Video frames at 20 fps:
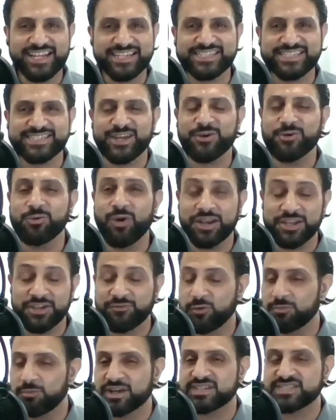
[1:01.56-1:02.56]
it's so
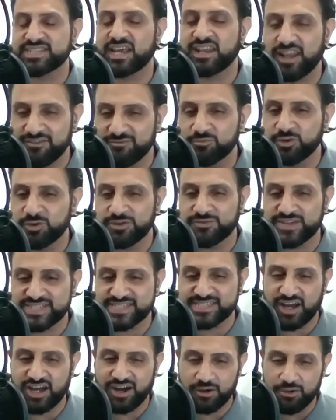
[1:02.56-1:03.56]
wonderful because I love movies
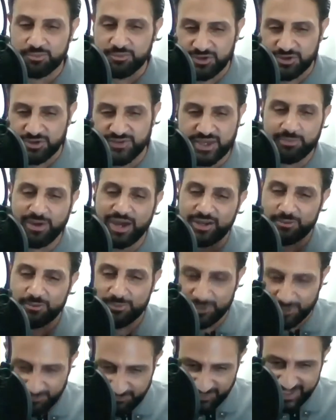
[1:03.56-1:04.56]
that are a movie about a
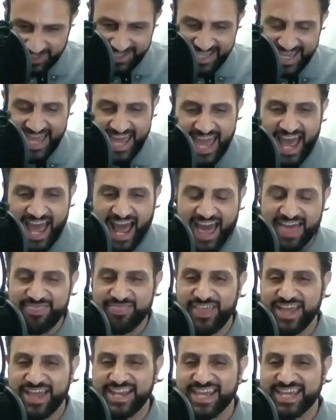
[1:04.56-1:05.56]
movie, and
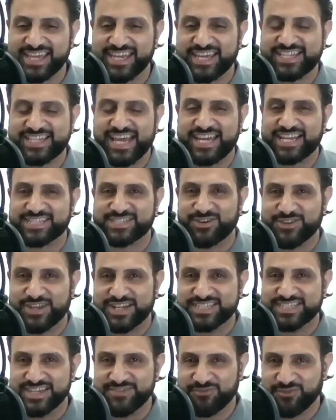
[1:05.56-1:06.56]
then it takes on a
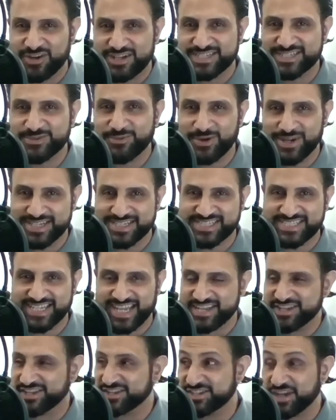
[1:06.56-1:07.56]
different twist,
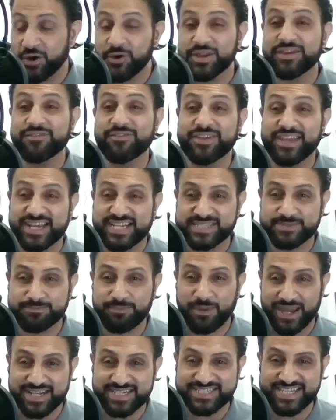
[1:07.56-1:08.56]
and you don't even
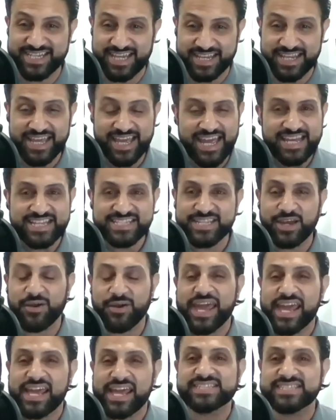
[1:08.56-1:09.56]
expect it. So
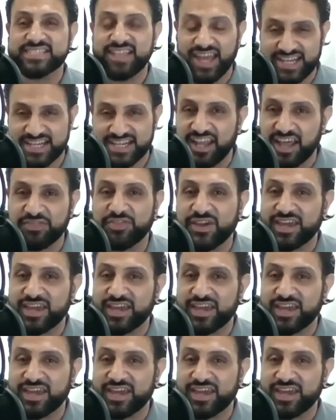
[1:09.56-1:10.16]
it's like nothing else